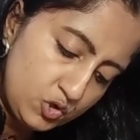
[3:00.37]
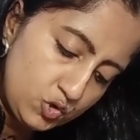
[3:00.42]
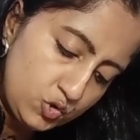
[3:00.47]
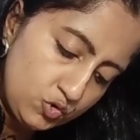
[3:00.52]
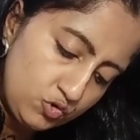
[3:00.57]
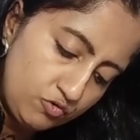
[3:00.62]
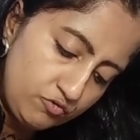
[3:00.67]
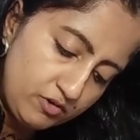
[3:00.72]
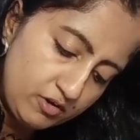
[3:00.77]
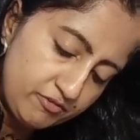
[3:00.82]

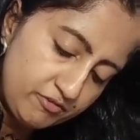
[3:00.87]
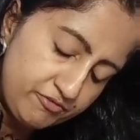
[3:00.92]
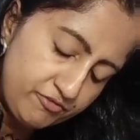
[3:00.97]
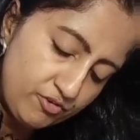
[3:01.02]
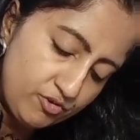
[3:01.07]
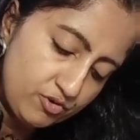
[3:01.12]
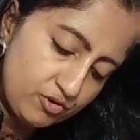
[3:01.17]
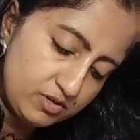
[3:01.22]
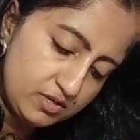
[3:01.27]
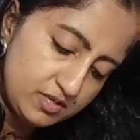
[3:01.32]
2 over
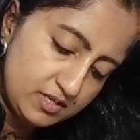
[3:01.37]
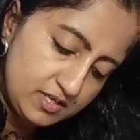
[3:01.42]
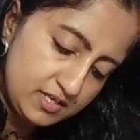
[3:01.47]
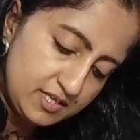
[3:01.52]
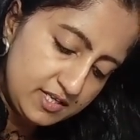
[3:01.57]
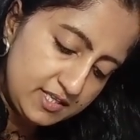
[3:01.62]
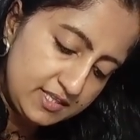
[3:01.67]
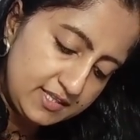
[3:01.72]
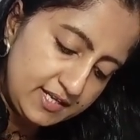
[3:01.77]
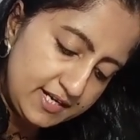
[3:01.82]
4,
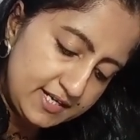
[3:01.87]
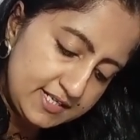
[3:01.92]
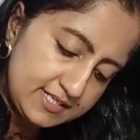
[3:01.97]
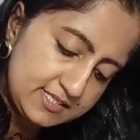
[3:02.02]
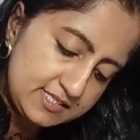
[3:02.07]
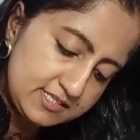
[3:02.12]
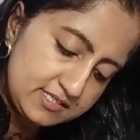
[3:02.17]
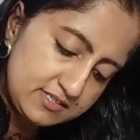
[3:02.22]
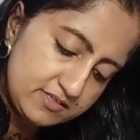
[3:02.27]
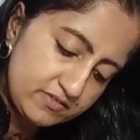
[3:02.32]
that
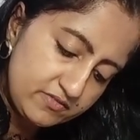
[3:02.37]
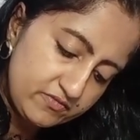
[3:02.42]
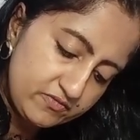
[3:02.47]
is